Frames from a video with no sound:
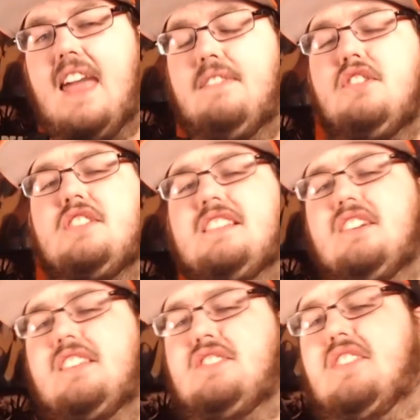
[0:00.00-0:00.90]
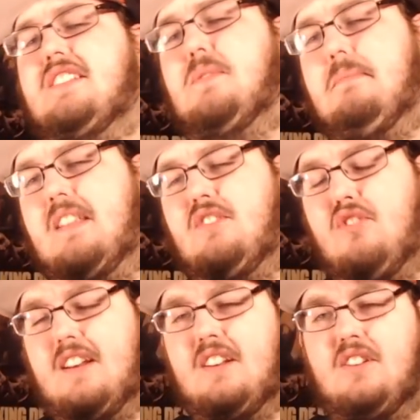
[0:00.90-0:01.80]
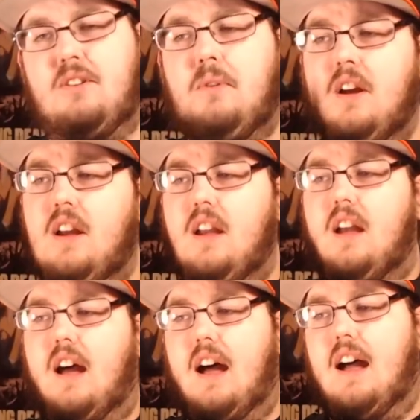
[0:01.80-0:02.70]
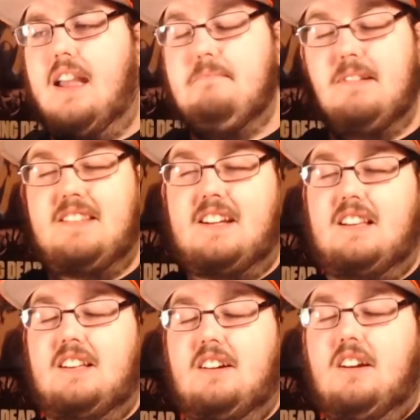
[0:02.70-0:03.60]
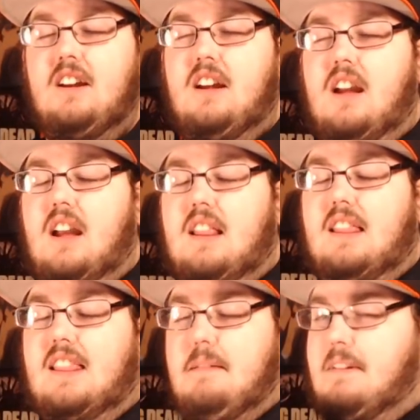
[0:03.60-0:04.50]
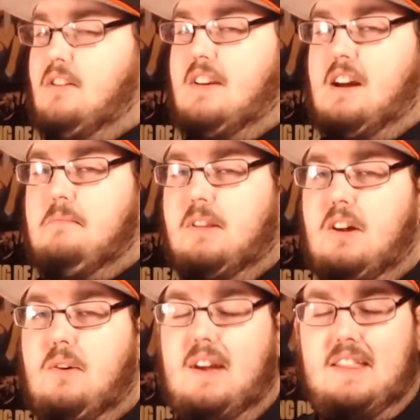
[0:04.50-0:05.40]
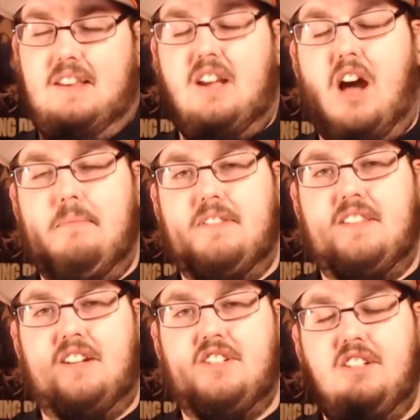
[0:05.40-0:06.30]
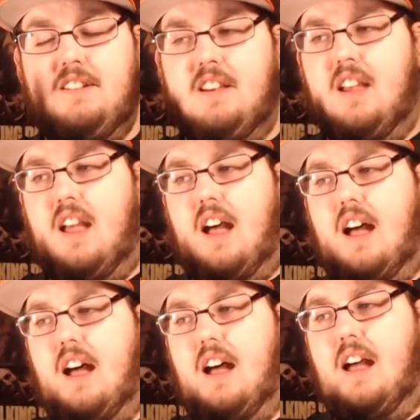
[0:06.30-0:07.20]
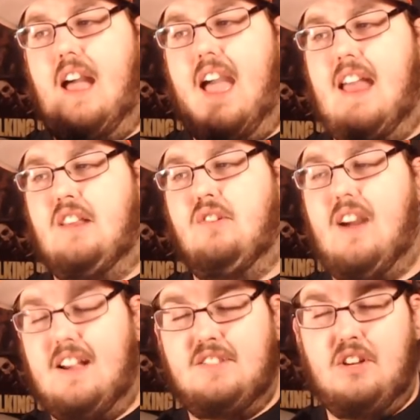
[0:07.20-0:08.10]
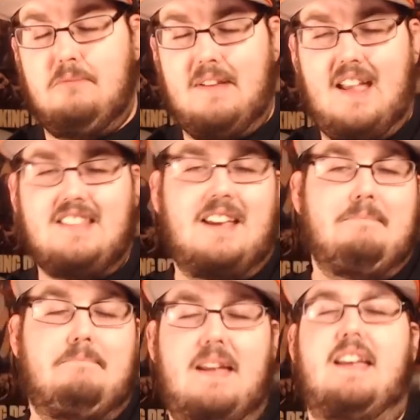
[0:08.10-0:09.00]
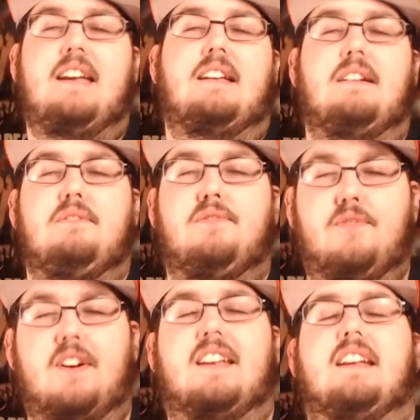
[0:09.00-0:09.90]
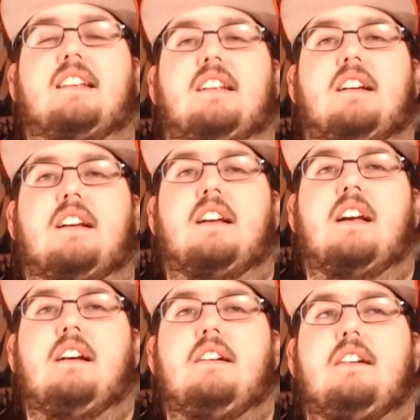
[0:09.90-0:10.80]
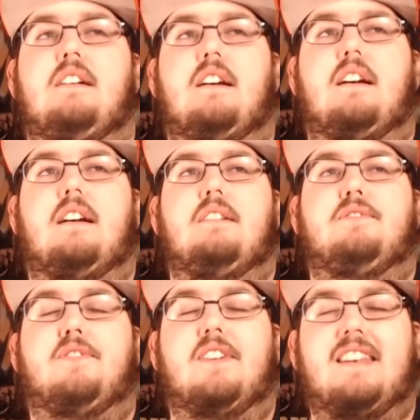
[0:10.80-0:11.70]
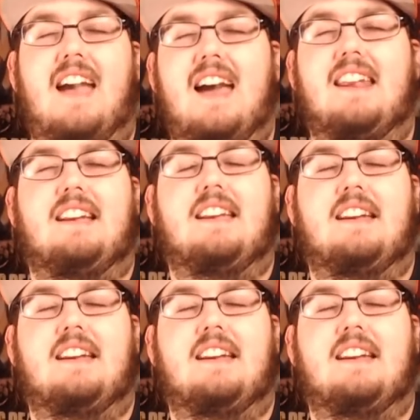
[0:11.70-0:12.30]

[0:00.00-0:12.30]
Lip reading: And if there's a tier list you guys want me to try to do in particular, let me know down below in the comment section. And you guys know me as a big freaking fanatic